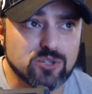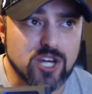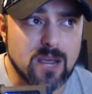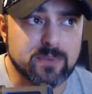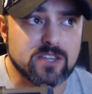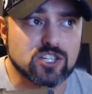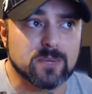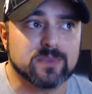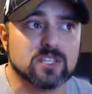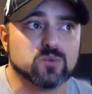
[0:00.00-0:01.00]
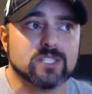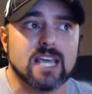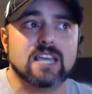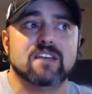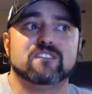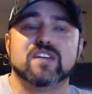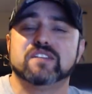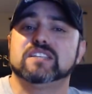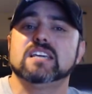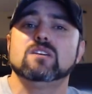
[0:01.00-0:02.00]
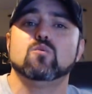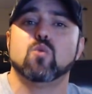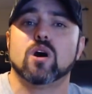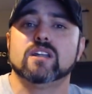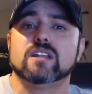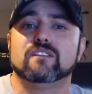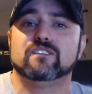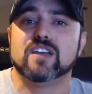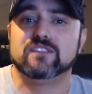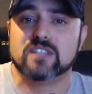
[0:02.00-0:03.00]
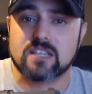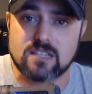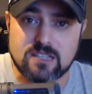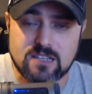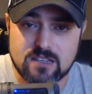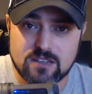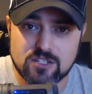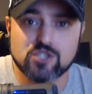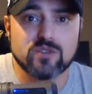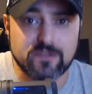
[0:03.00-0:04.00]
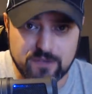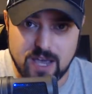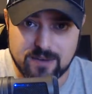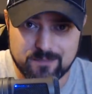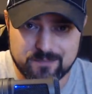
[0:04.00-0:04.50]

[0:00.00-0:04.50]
Championship. This was a 51-50 street fight.